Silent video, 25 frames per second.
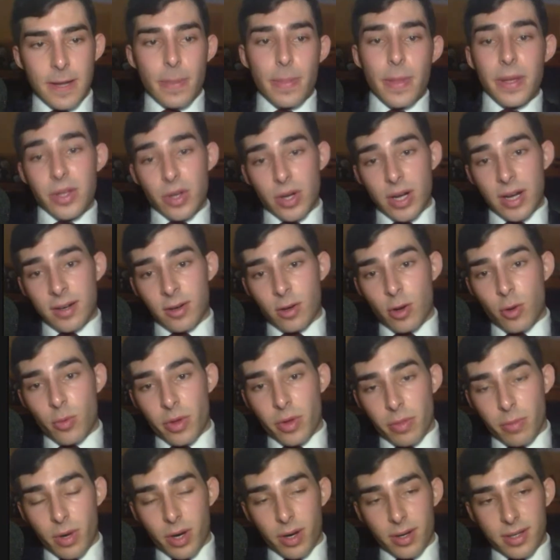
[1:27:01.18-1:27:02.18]
Then you can go
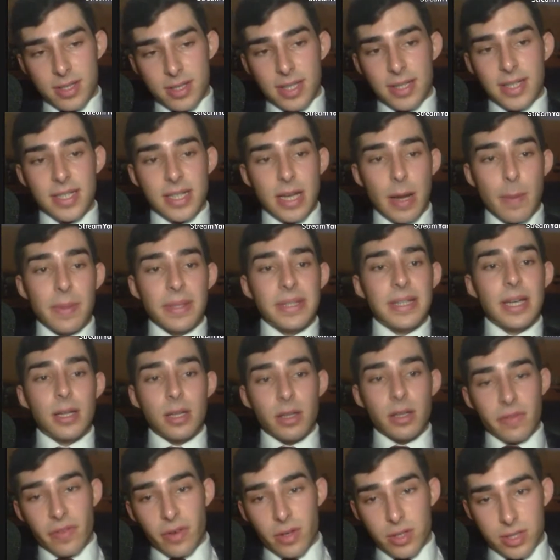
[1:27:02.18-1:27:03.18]
with Marx and Das Kapital.
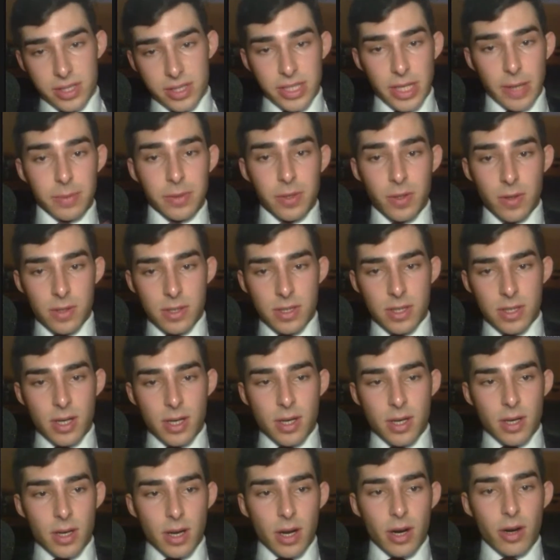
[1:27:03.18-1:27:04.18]
The first chapters
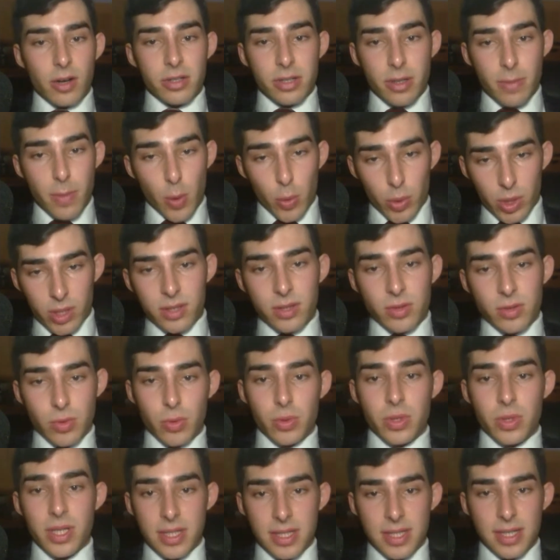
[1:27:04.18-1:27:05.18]
are devoted to
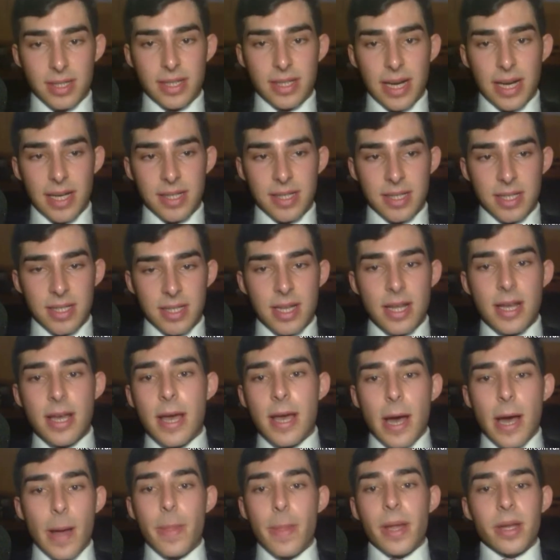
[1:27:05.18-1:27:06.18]
this analysis,
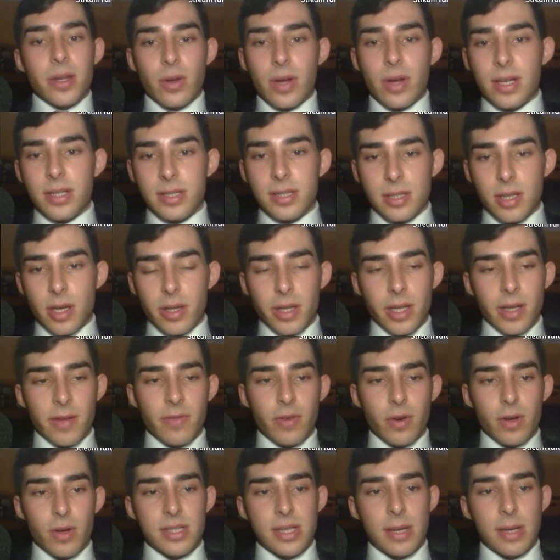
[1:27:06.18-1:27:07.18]
and then you can study,
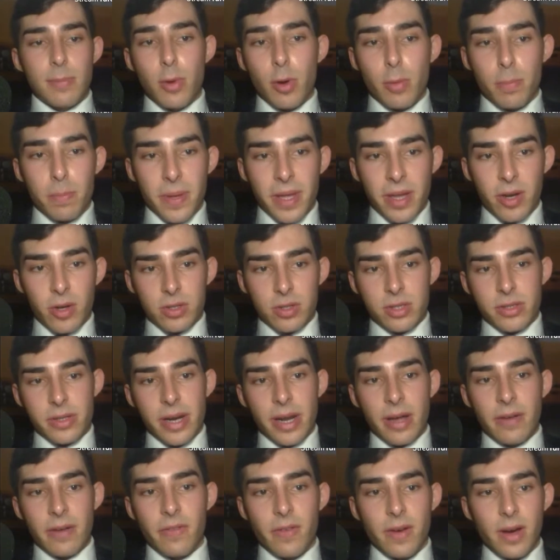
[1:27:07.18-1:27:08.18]
for example, Pieros
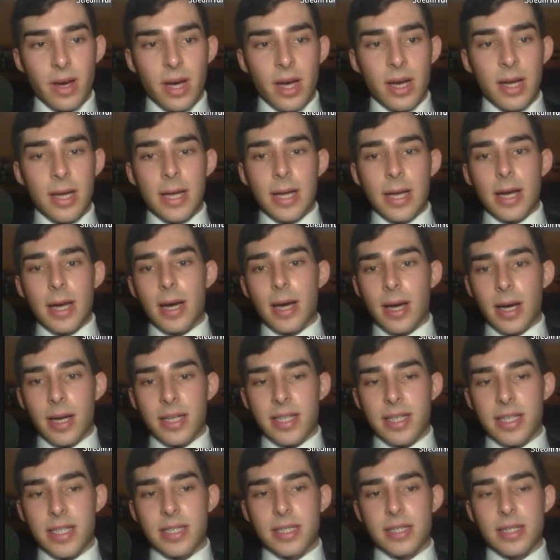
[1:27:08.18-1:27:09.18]
Rafa,
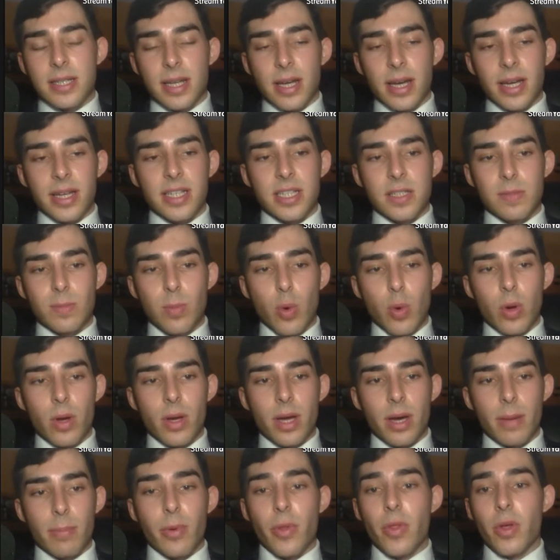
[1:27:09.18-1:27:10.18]
his book
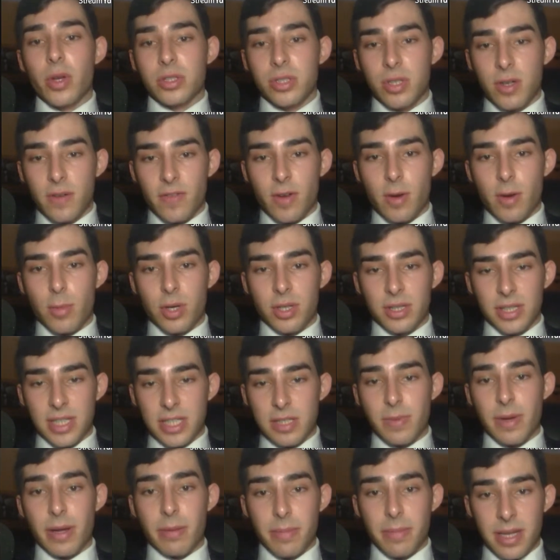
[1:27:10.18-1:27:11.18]
Production of Commodities
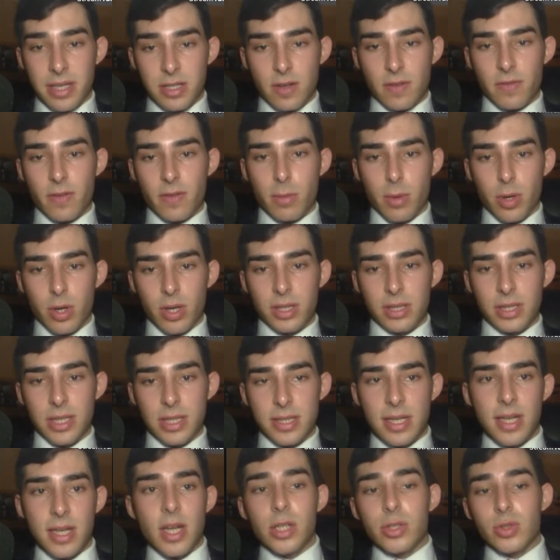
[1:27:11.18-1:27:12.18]
by Means of
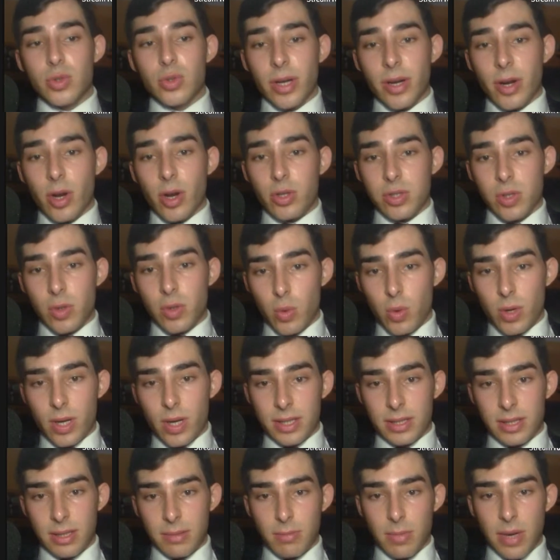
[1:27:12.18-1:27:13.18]
Commodities. You can actually look
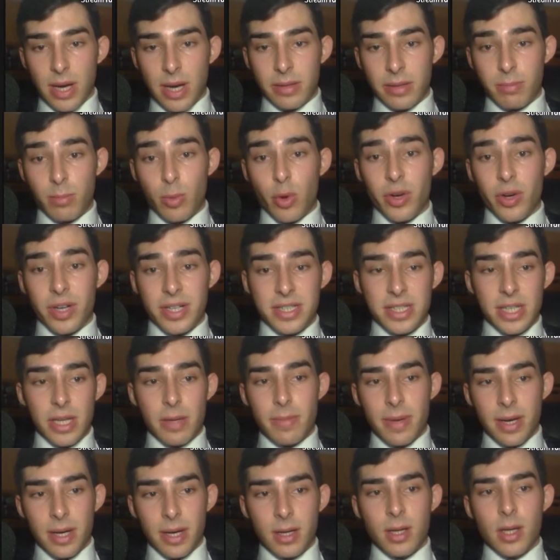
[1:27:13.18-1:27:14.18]
at
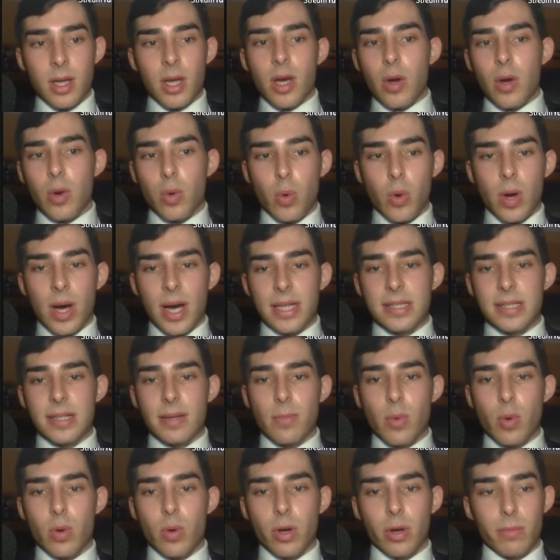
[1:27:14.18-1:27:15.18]
Morishima, who has a
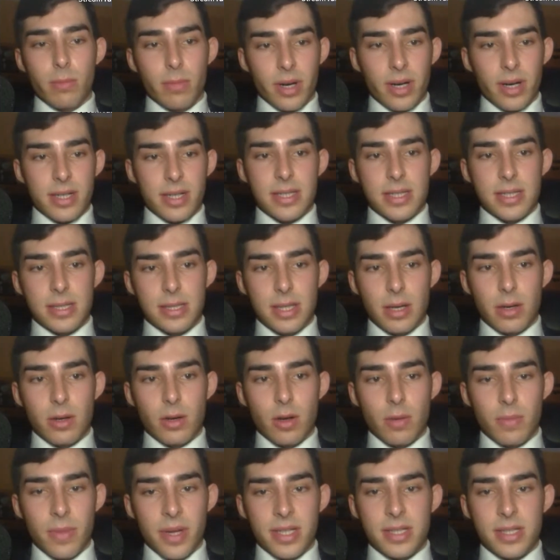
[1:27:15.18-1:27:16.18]
book on Marxist
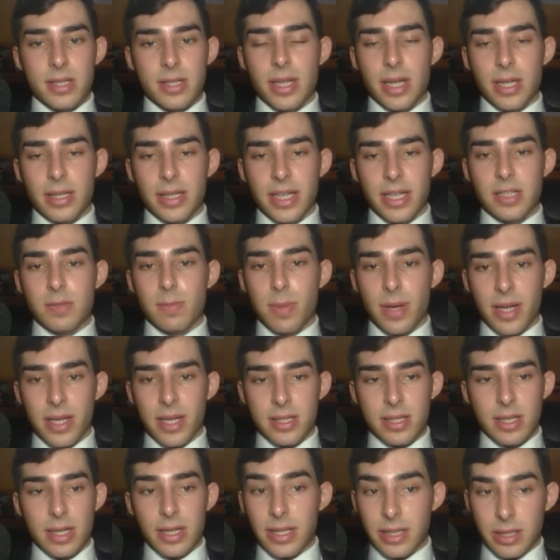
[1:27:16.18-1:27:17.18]
economics that
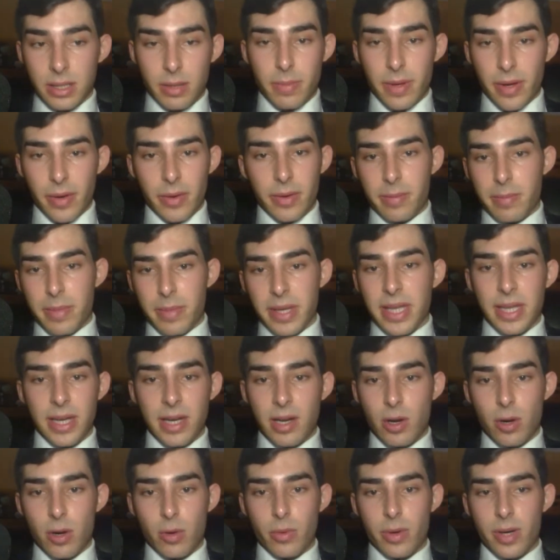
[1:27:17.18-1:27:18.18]
explains in the very
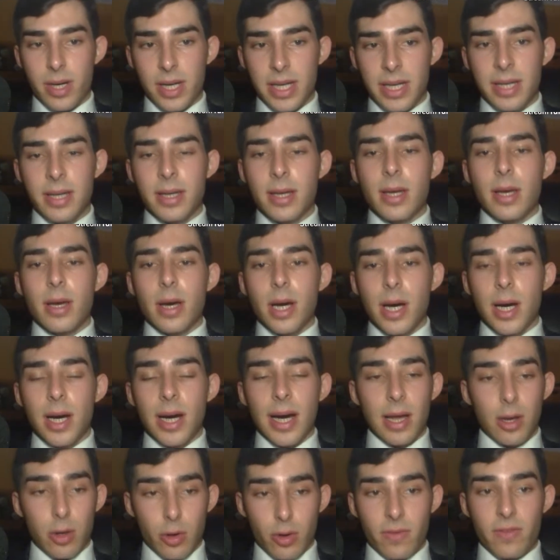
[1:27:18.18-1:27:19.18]
beginning already a
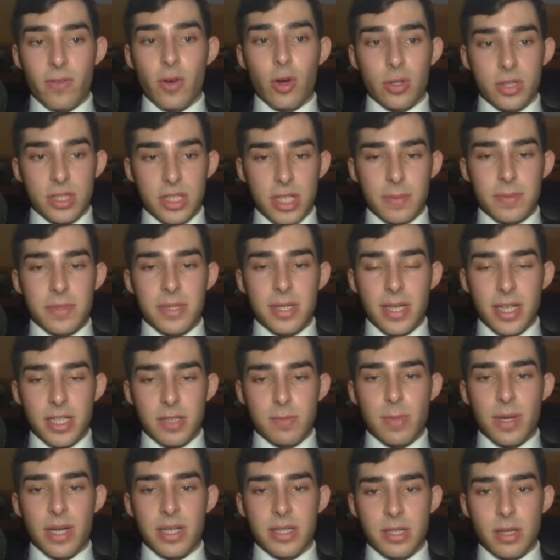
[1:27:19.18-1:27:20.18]
lot of concepts and
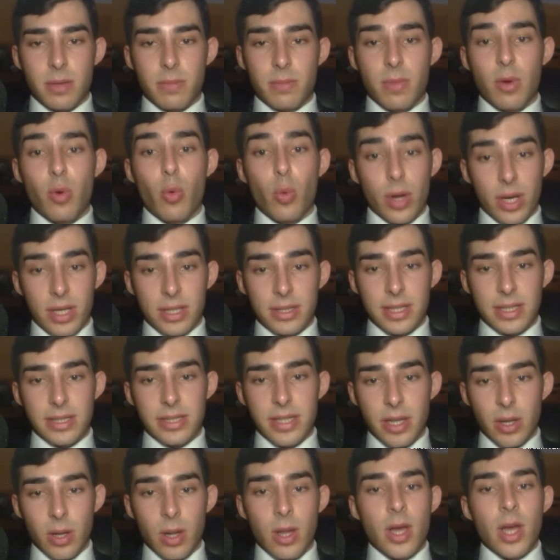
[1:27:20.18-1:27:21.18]
explains them quite in
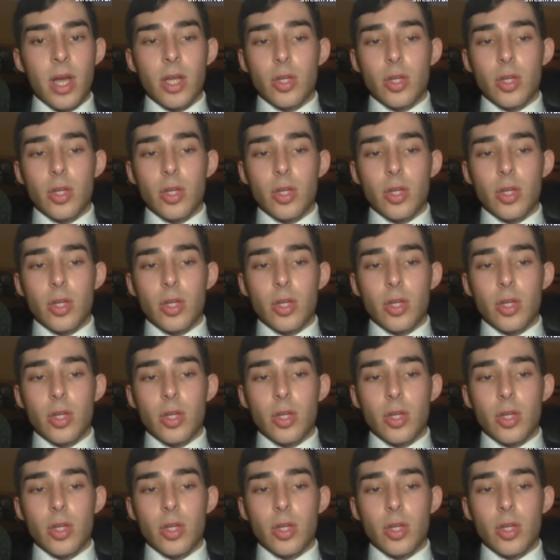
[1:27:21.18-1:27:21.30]
detail.